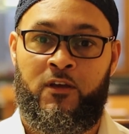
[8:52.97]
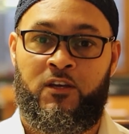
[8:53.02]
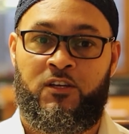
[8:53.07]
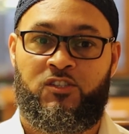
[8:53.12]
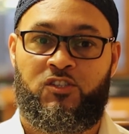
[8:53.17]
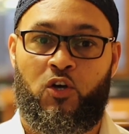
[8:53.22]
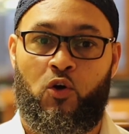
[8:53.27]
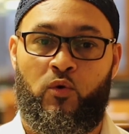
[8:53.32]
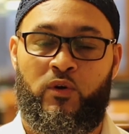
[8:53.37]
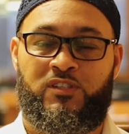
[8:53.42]

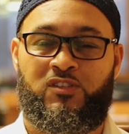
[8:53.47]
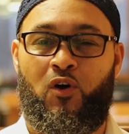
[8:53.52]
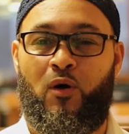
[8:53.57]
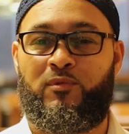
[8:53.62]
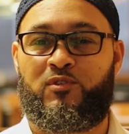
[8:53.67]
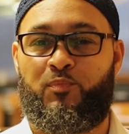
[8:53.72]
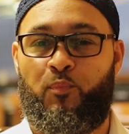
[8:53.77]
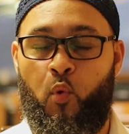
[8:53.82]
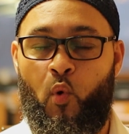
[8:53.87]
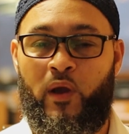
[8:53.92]
So it's
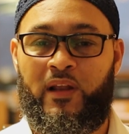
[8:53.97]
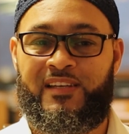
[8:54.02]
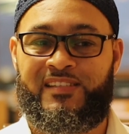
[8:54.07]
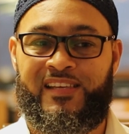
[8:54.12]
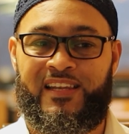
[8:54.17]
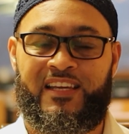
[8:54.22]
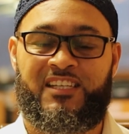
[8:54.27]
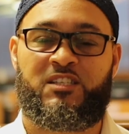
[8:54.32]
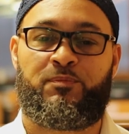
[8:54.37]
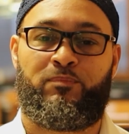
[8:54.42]
almost pointless
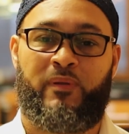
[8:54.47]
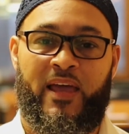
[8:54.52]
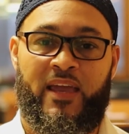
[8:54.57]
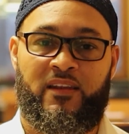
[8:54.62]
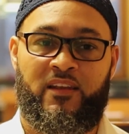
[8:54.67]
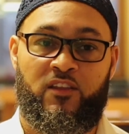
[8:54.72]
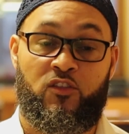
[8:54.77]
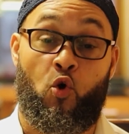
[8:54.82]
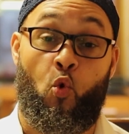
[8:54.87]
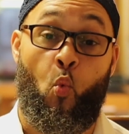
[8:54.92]
in
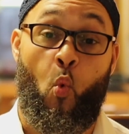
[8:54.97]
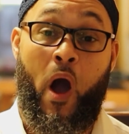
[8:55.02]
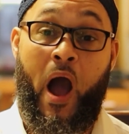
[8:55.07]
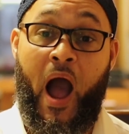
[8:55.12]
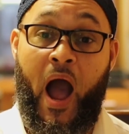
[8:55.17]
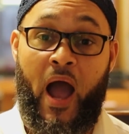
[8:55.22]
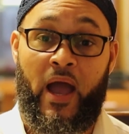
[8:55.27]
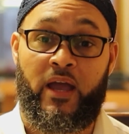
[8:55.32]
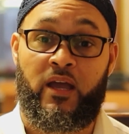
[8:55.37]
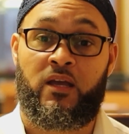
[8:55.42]
explaining the
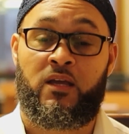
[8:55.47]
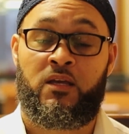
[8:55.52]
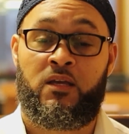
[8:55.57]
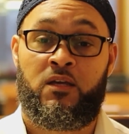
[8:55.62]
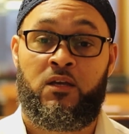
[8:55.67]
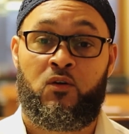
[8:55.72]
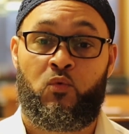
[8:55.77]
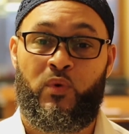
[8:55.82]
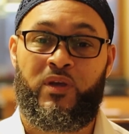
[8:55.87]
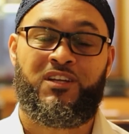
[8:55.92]
why.
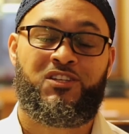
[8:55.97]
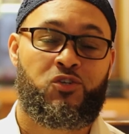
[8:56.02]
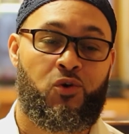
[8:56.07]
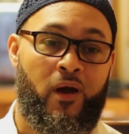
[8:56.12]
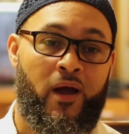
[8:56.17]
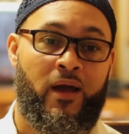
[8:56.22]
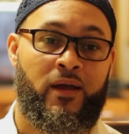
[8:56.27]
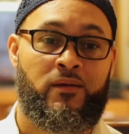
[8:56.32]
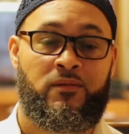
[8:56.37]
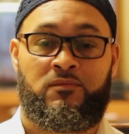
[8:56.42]
We can
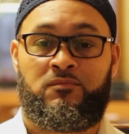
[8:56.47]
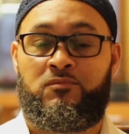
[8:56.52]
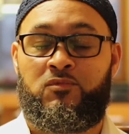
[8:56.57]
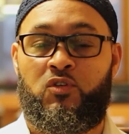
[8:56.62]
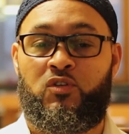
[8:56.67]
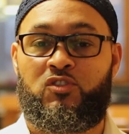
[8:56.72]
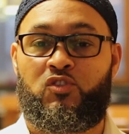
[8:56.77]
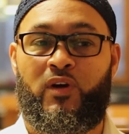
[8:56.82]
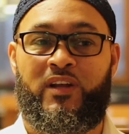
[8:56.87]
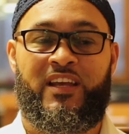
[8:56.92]
try.
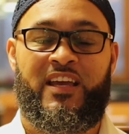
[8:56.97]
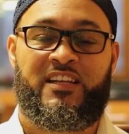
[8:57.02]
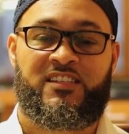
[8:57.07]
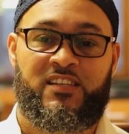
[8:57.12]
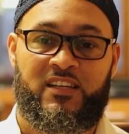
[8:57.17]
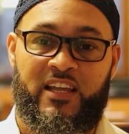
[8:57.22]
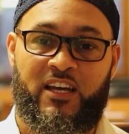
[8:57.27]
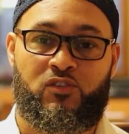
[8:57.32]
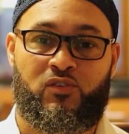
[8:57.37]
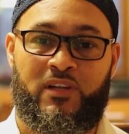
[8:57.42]
You can try to
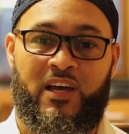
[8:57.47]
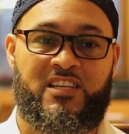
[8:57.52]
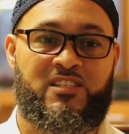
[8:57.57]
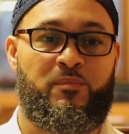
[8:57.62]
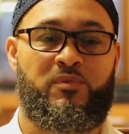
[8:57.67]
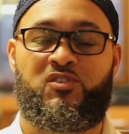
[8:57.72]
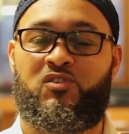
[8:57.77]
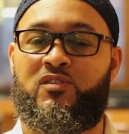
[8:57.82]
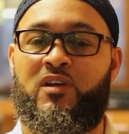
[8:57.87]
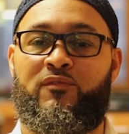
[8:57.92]
intellectualize it,
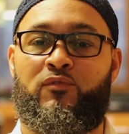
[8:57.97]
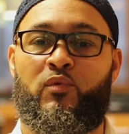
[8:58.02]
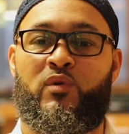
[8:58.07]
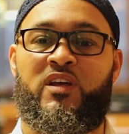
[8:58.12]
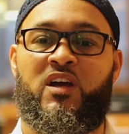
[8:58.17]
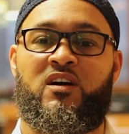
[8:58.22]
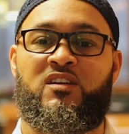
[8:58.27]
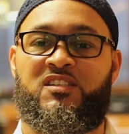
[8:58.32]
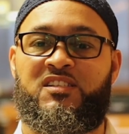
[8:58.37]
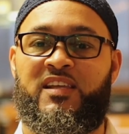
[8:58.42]
but you never
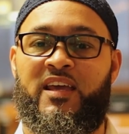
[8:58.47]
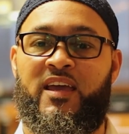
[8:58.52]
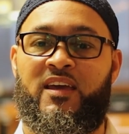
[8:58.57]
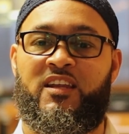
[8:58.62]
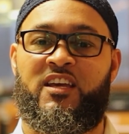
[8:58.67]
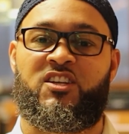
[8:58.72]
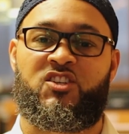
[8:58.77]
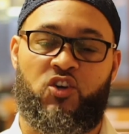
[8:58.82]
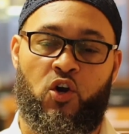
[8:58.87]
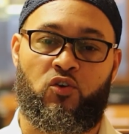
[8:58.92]
really
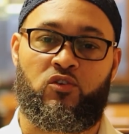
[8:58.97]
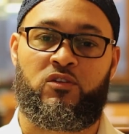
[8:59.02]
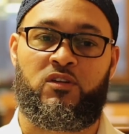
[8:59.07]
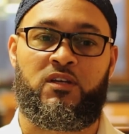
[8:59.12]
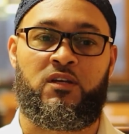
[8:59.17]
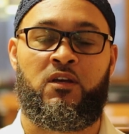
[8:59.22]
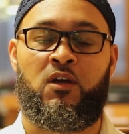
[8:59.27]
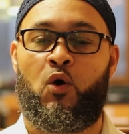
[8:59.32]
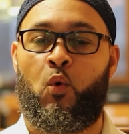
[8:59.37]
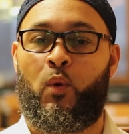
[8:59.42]
understand
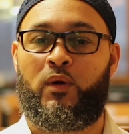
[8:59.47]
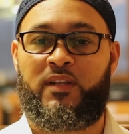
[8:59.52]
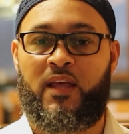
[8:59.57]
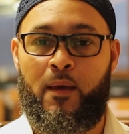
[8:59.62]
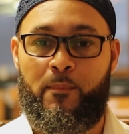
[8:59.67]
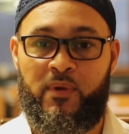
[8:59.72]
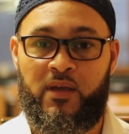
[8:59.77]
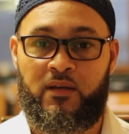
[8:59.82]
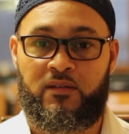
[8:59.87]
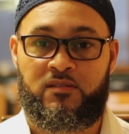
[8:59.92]
internally what
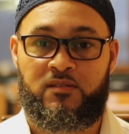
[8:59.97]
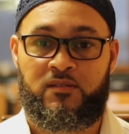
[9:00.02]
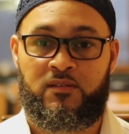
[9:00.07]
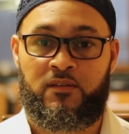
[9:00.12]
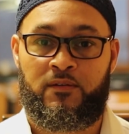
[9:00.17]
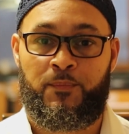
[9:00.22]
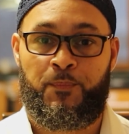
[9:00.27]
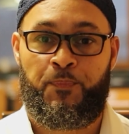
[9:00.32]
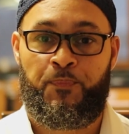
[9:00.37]
that means.